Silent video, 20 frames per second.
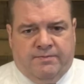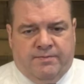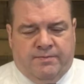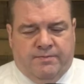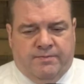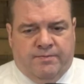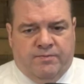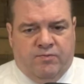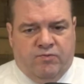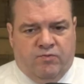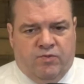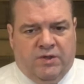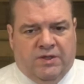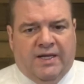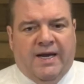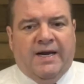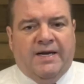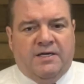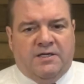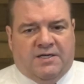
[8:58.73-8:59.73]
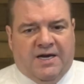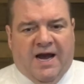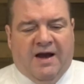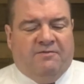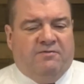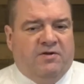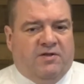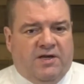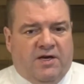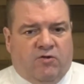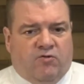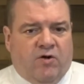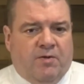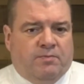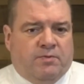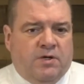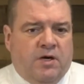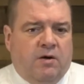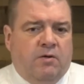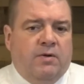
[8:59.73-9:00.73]
related to everything
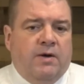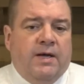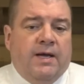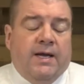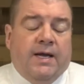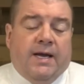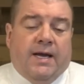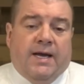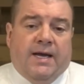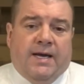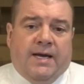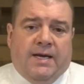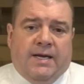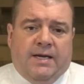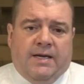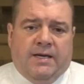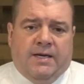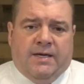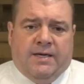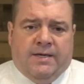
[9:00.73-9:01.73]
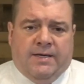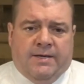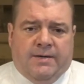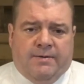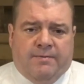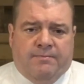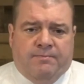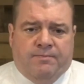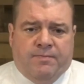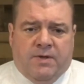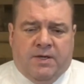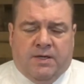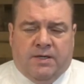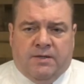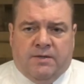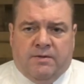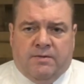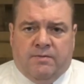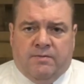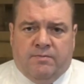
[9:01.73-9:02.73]
crypto, and
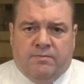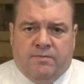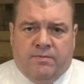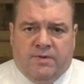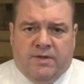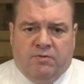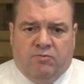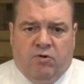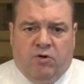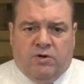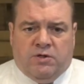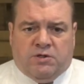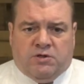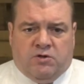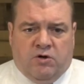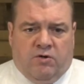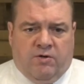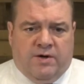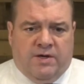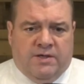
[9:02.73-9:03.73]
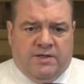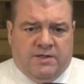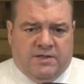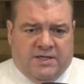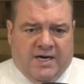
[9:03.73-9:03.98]
they wrote a story. This guy